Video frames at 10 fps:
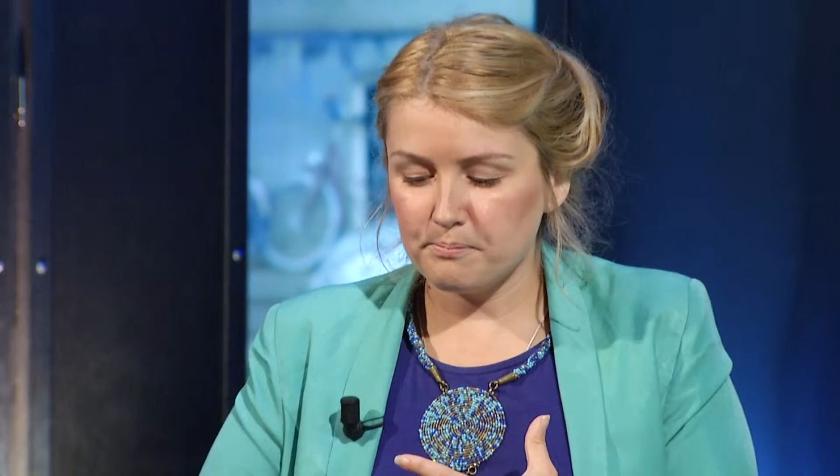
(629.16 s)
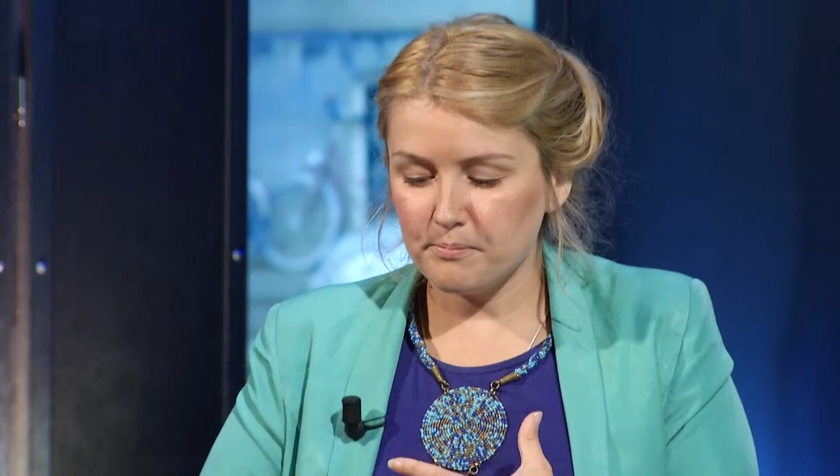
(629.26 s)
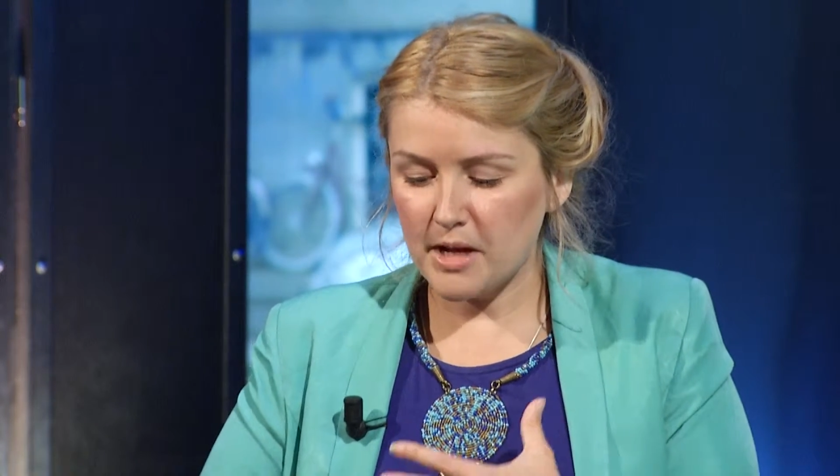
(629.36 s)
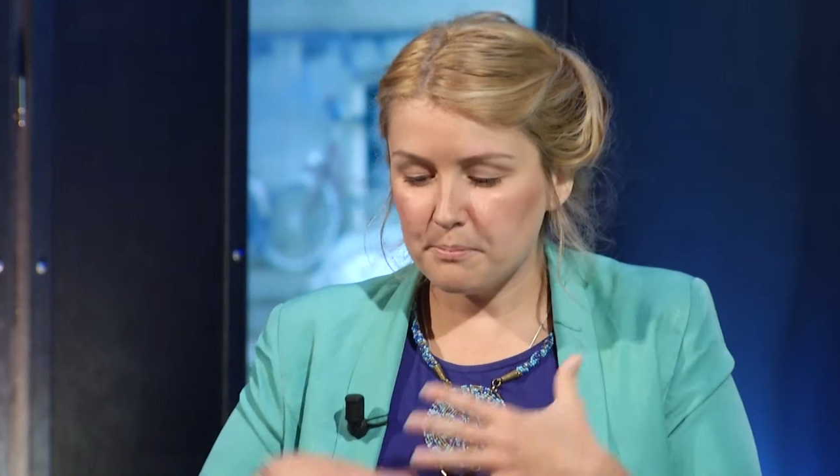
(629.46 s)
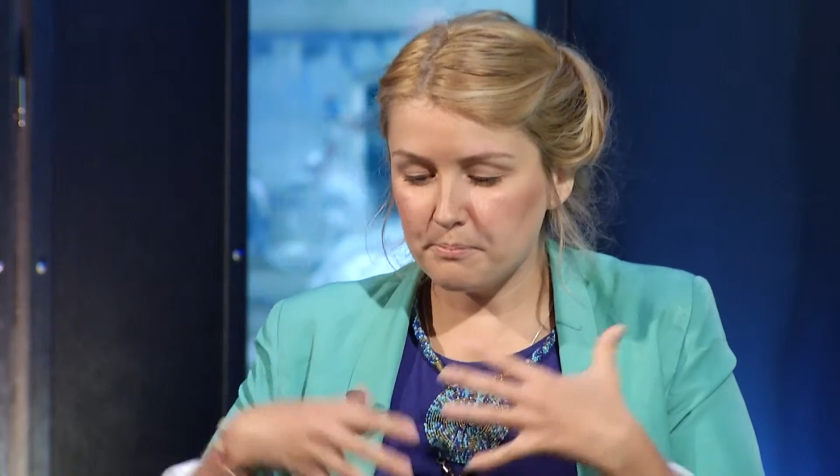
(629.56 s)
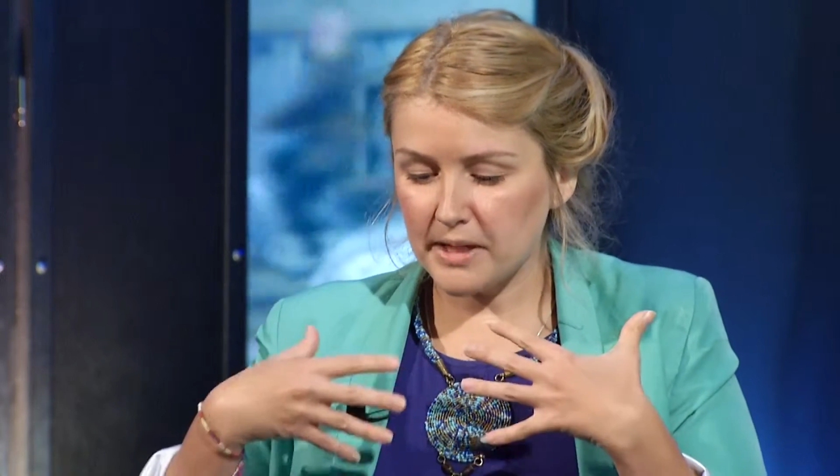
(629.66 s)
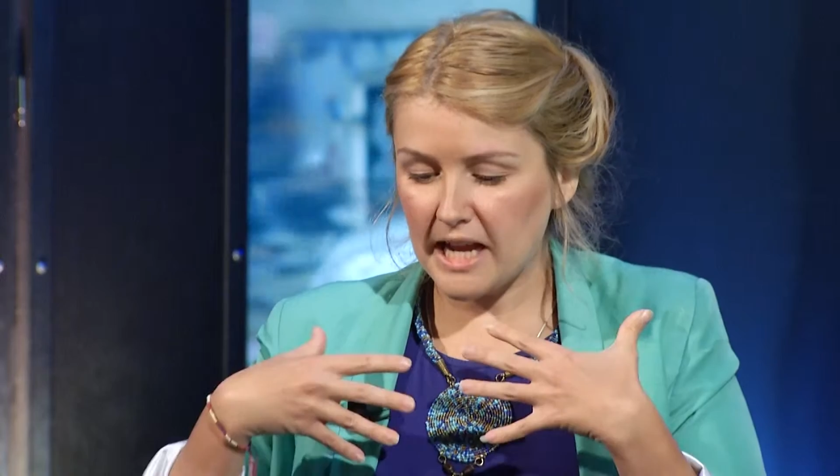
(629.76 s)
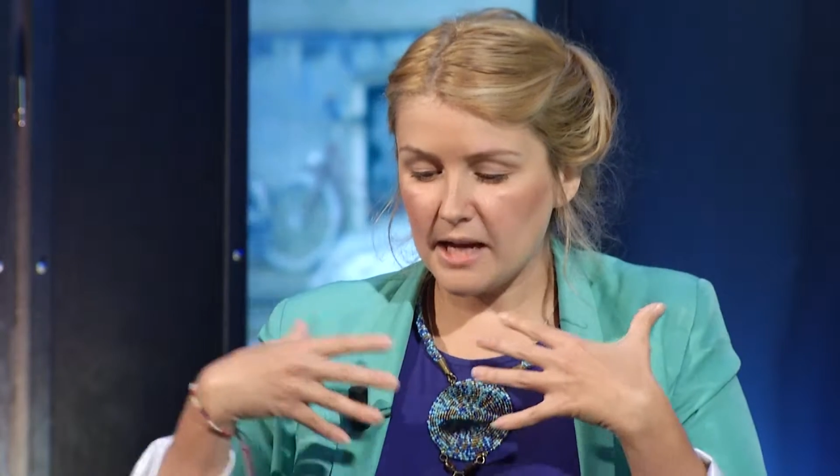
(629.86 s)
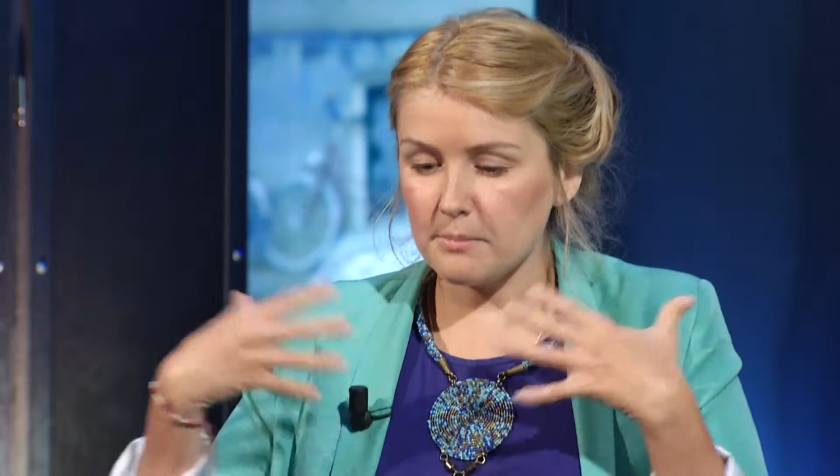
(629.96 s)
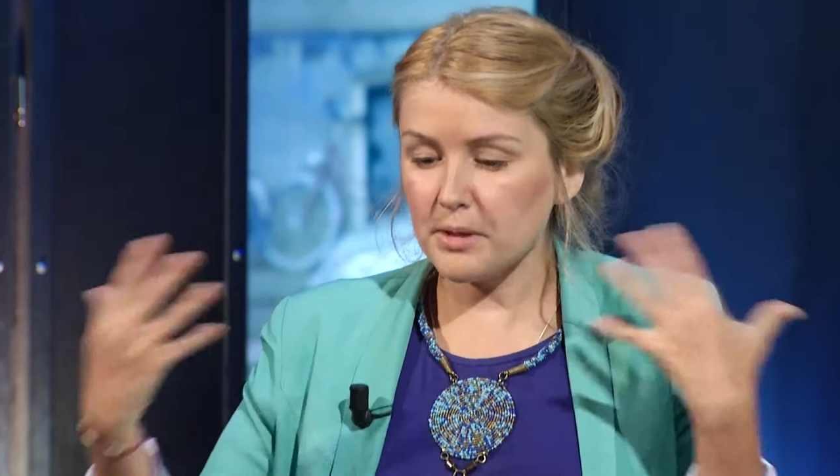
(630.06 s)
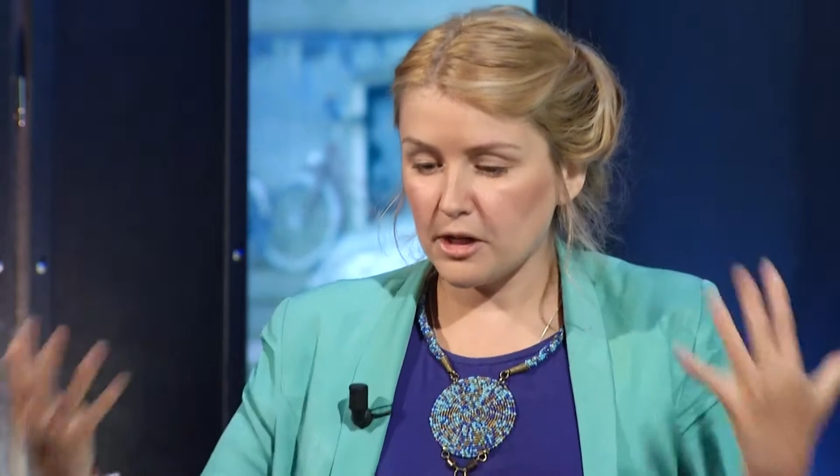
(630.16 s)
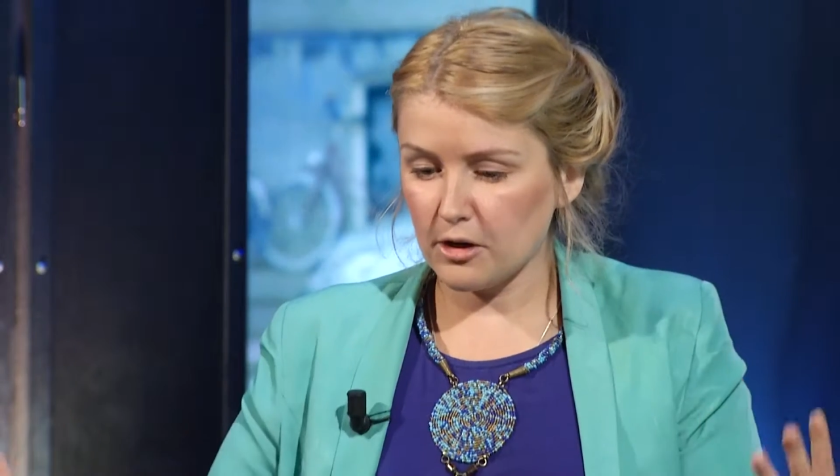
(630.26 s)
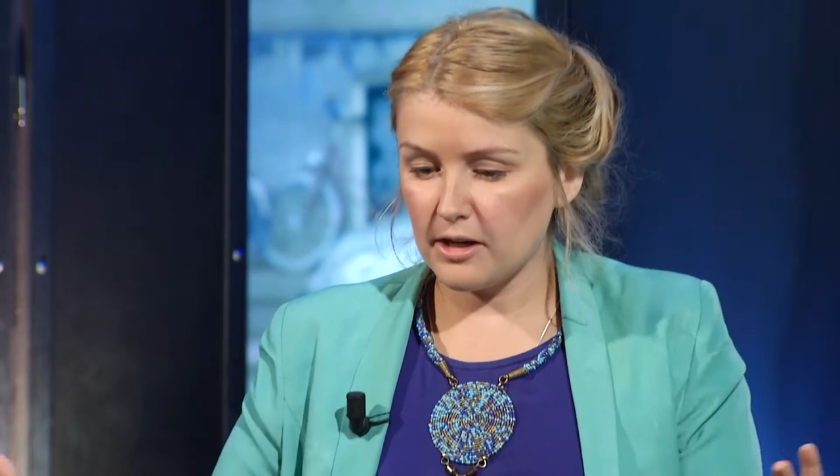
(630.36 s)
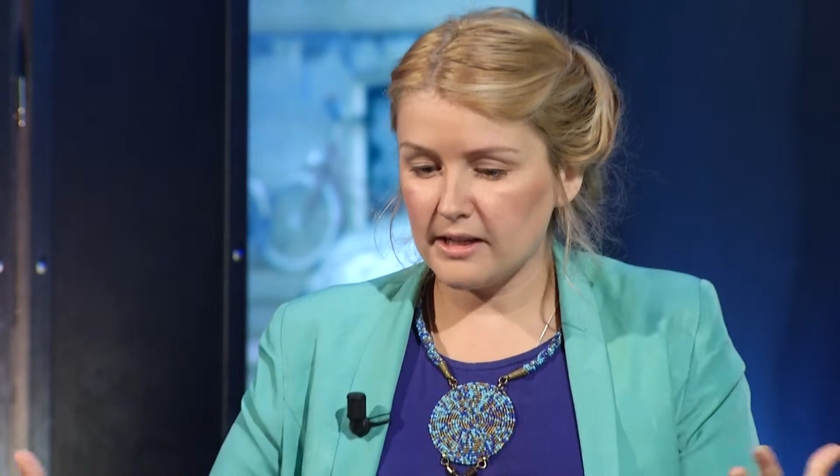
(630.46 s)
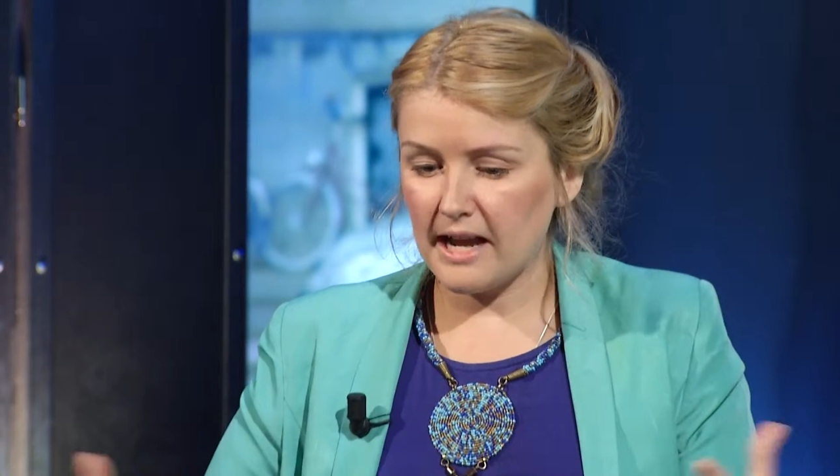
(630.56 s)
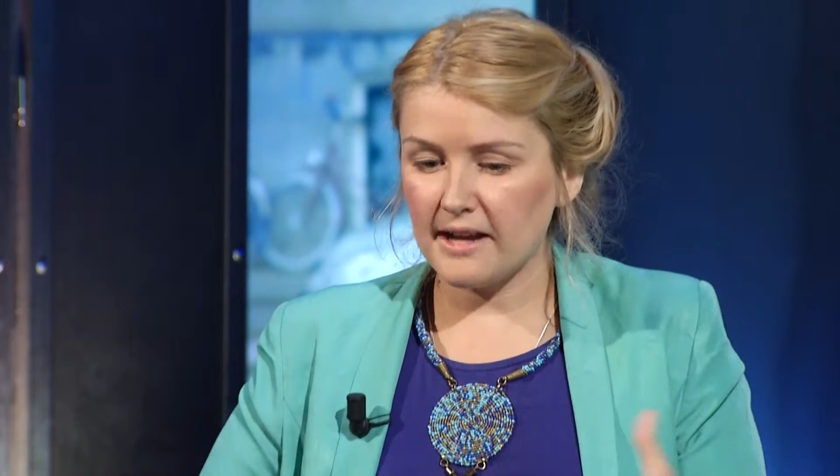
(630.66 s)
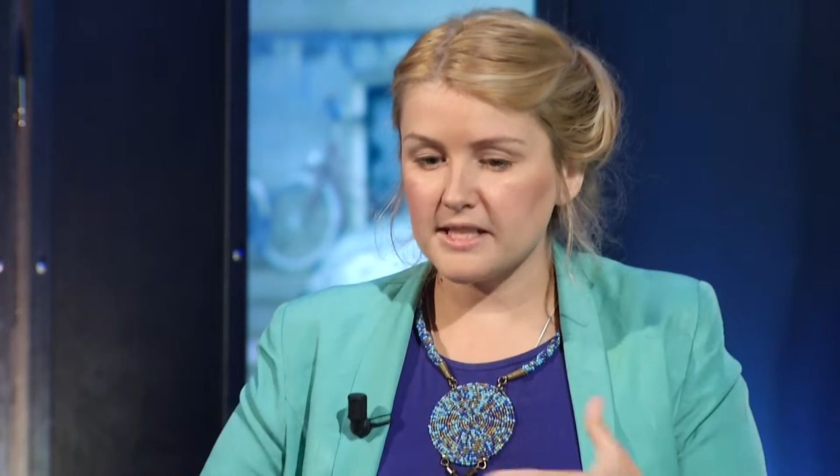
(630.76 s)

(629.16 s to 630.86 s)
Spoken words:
it became bigger. It had